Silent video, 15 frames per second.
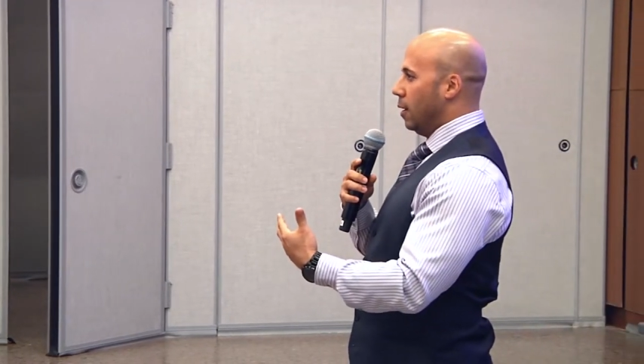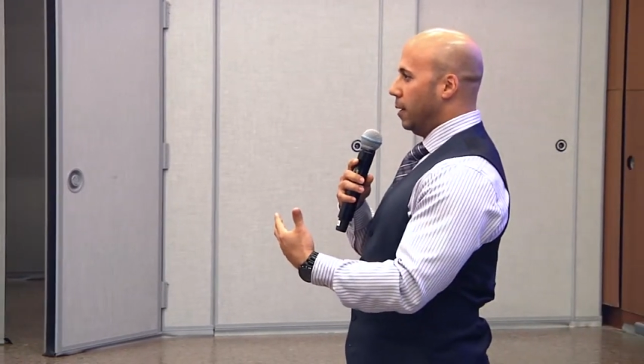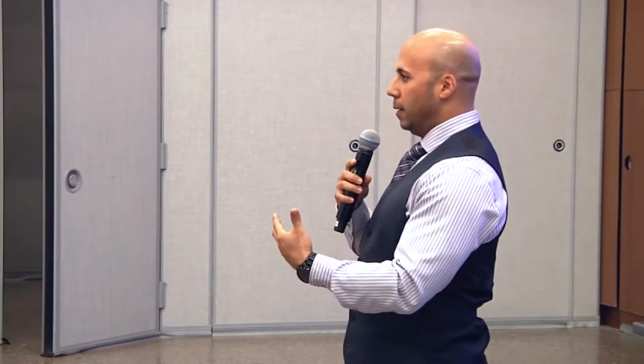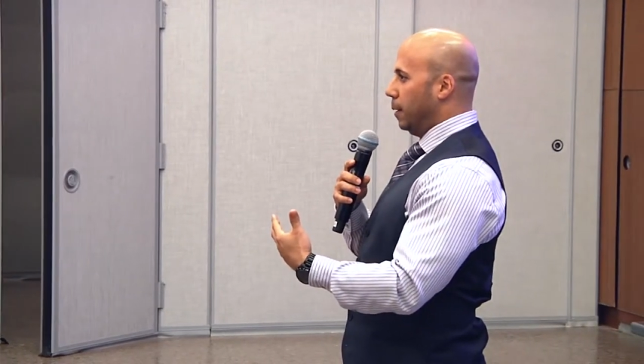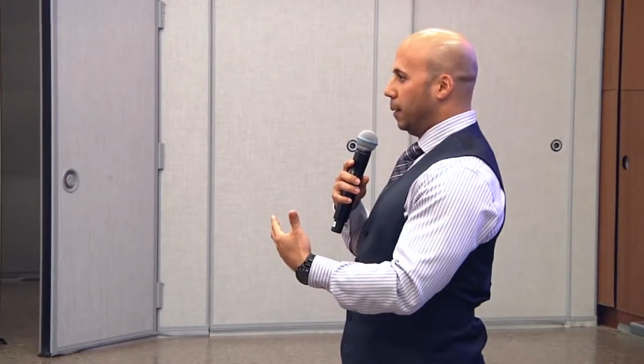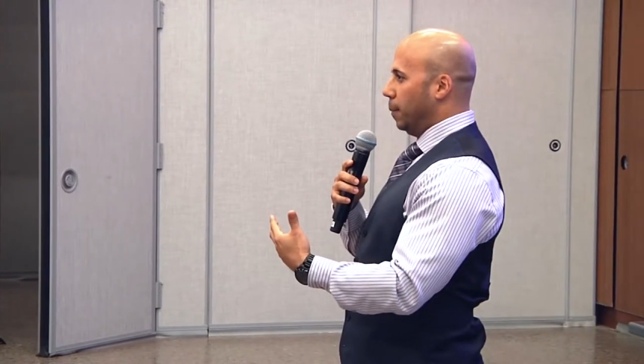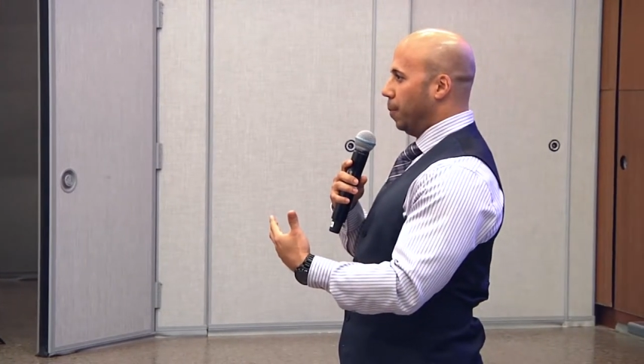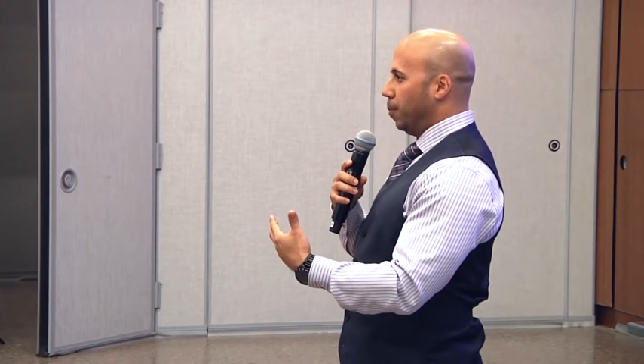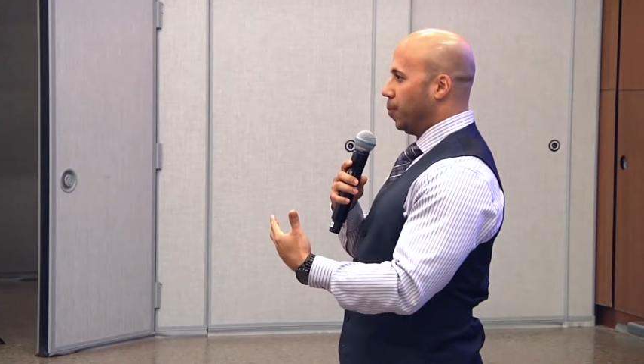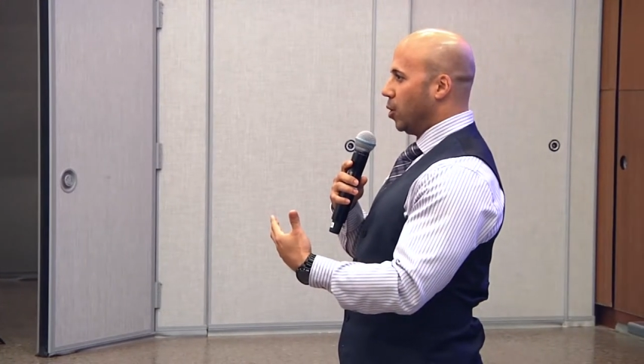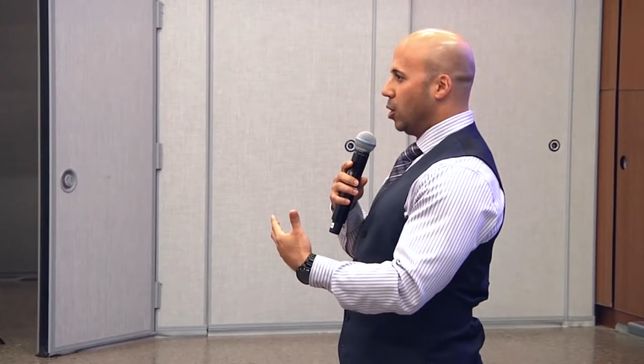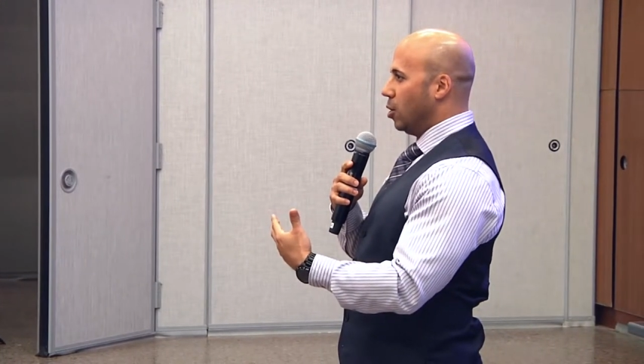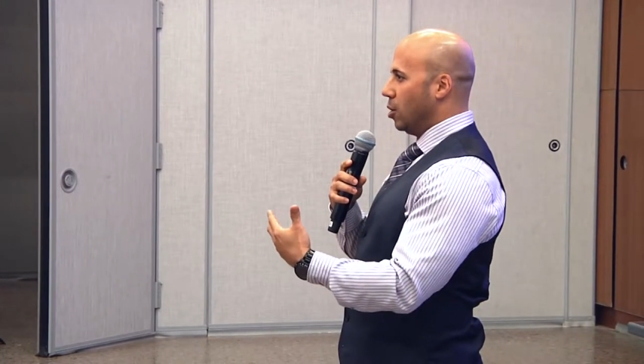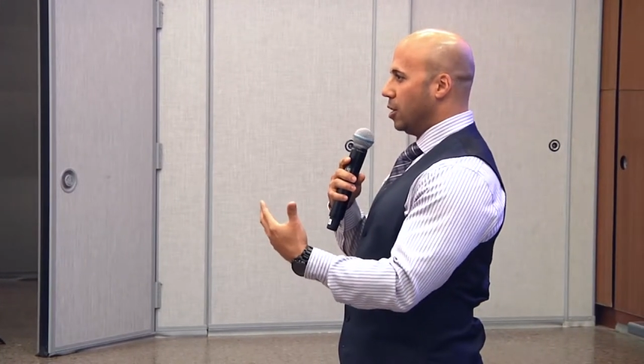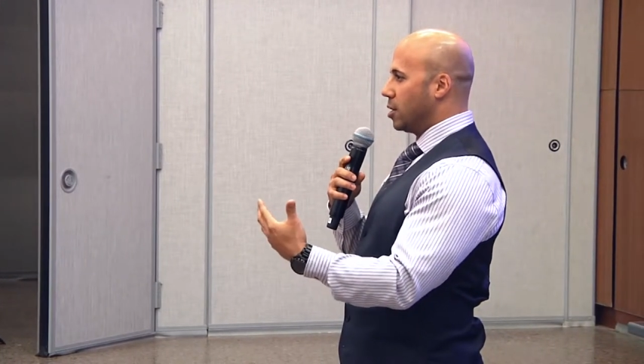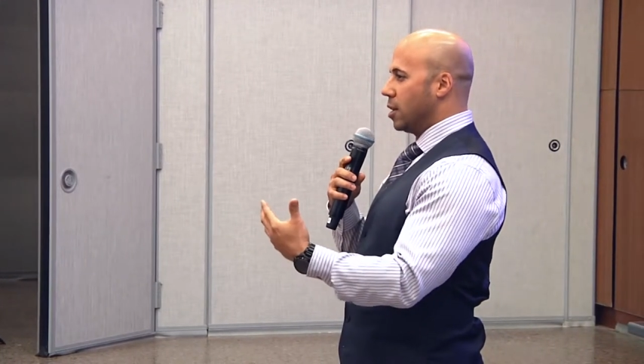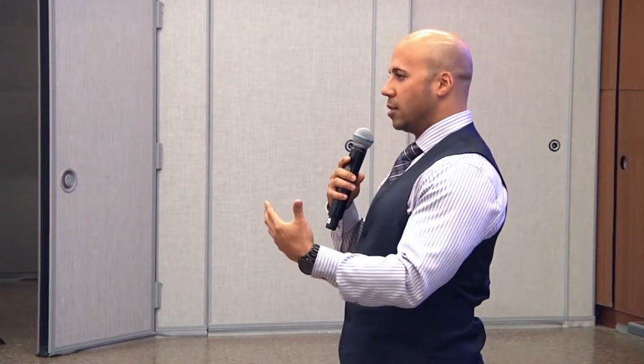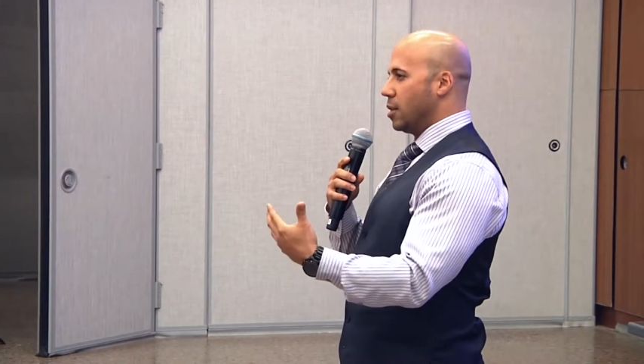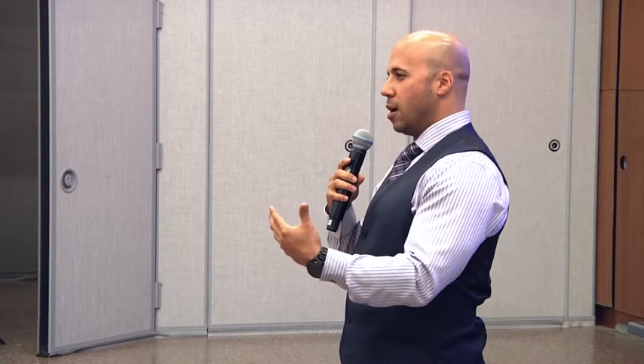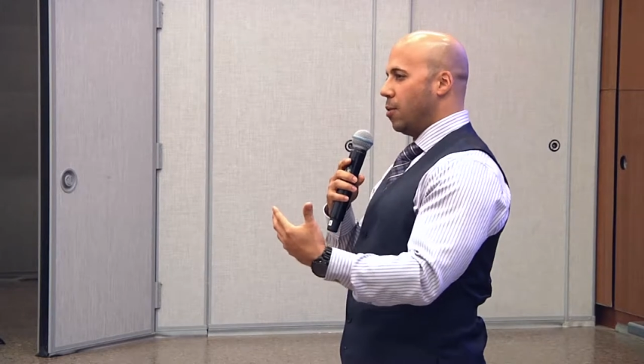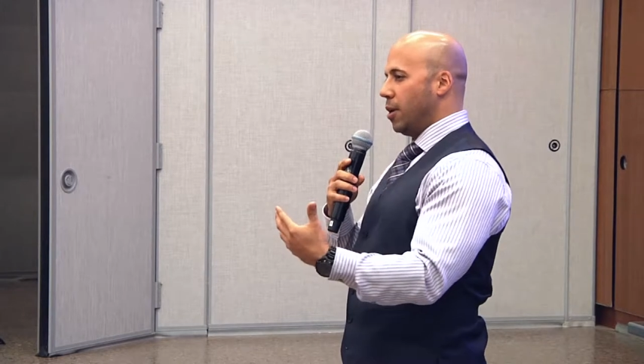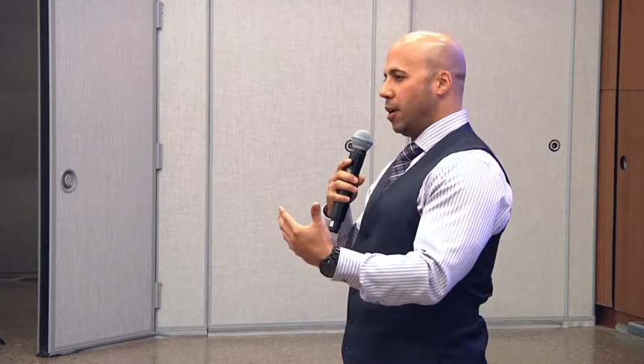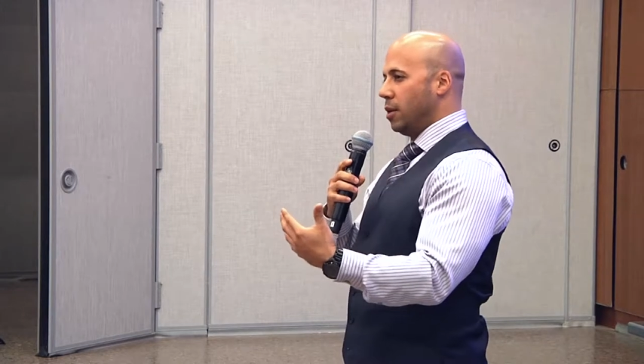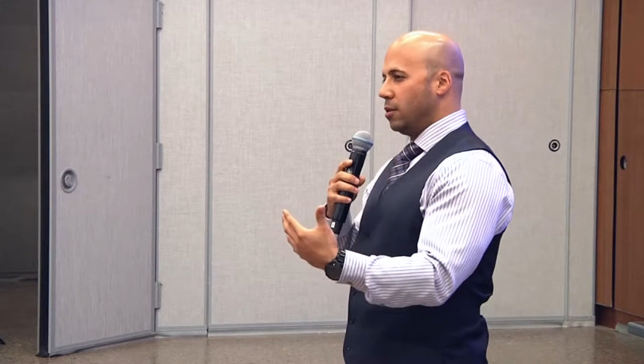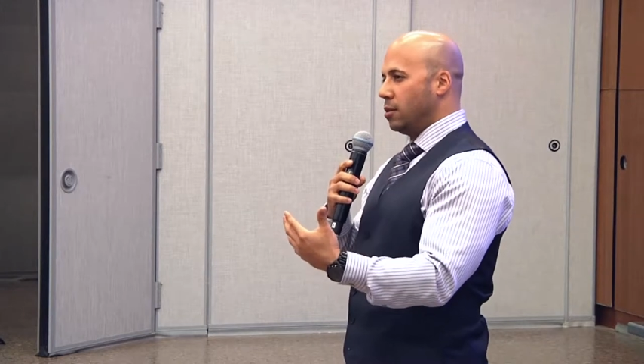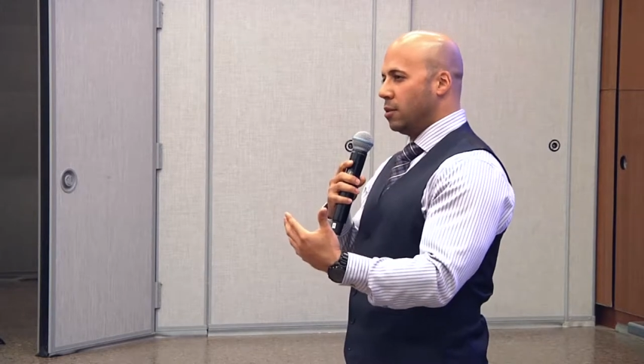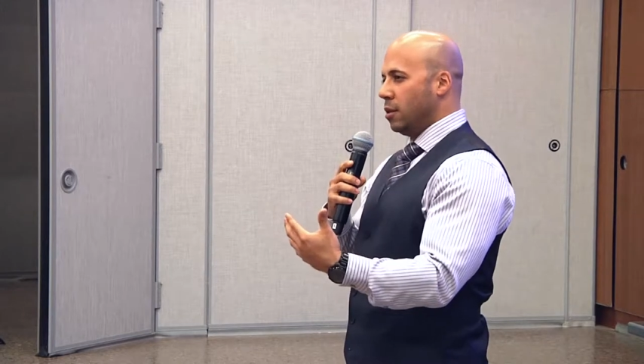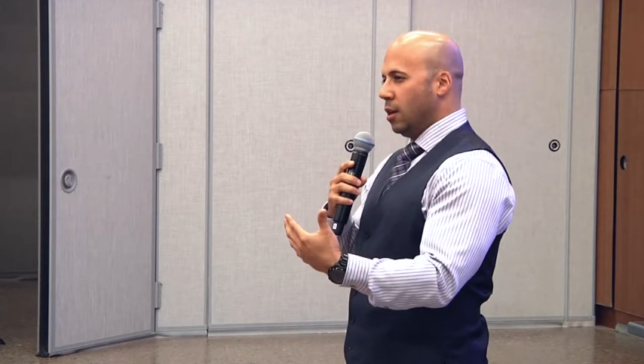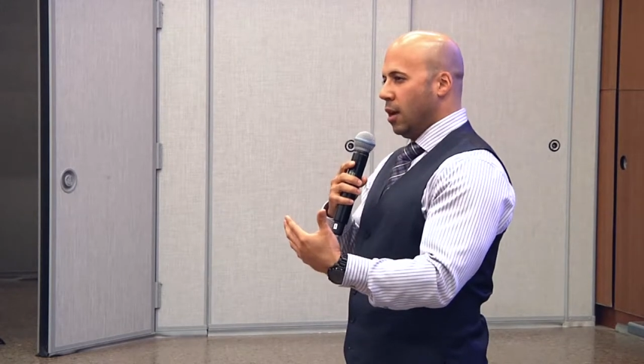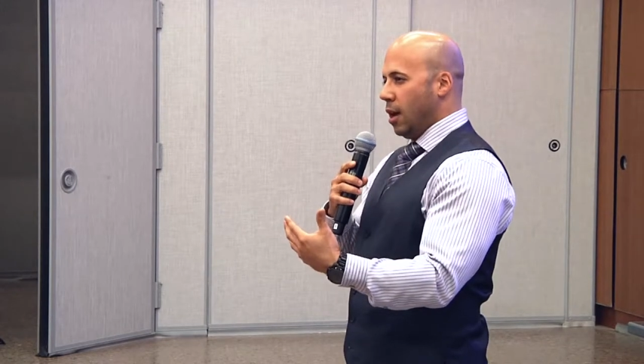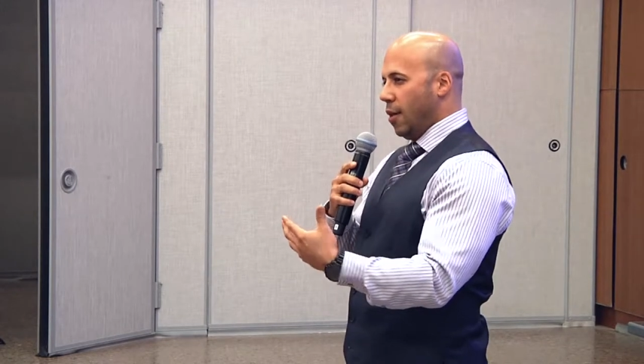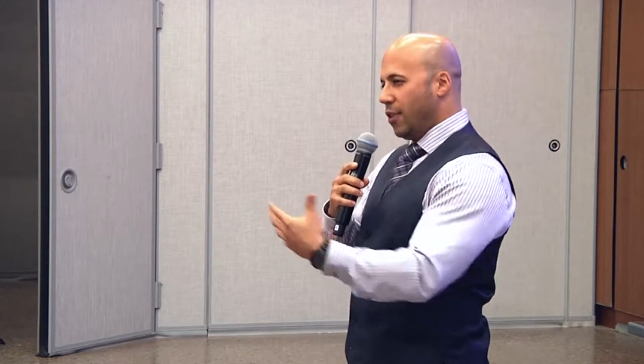Um, you know, these kids nowadays,